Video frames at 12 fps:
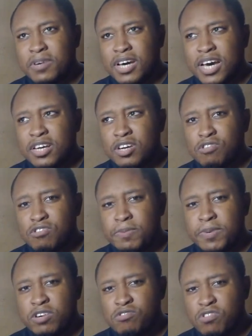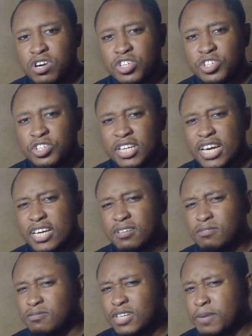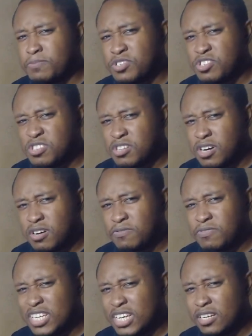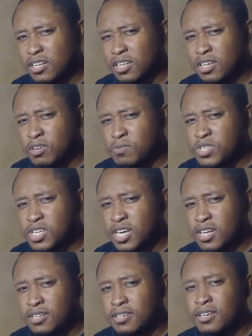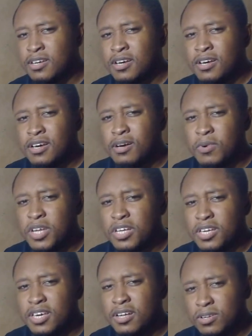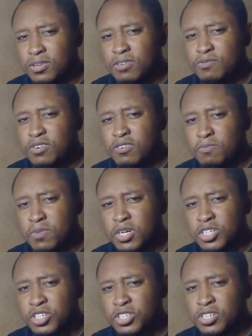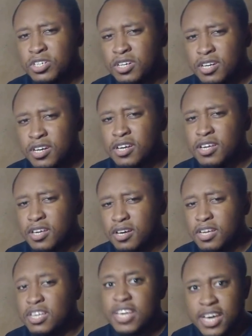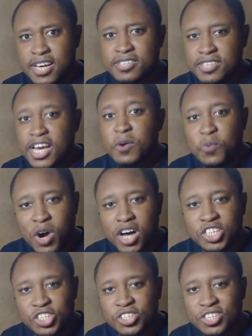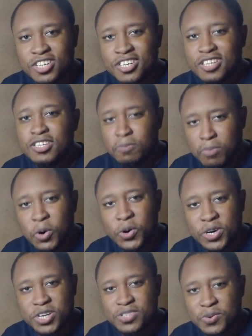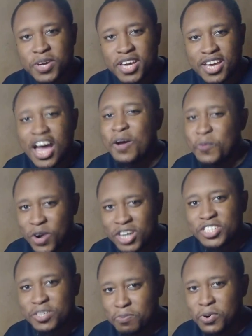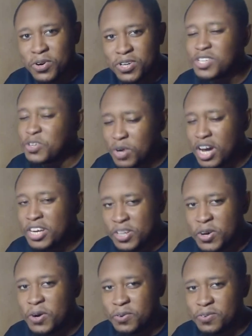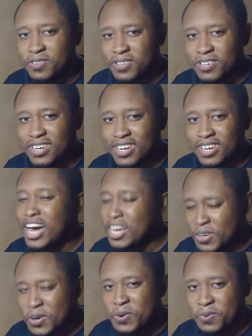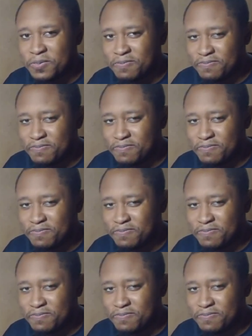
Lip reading: kind of creepy crush like type stuff deal, you know what I'm saying? When he killed her in front of Butch. Yeah, yes, I watch The Boys, okay? I watch The Boys. No, I know, okay? I know.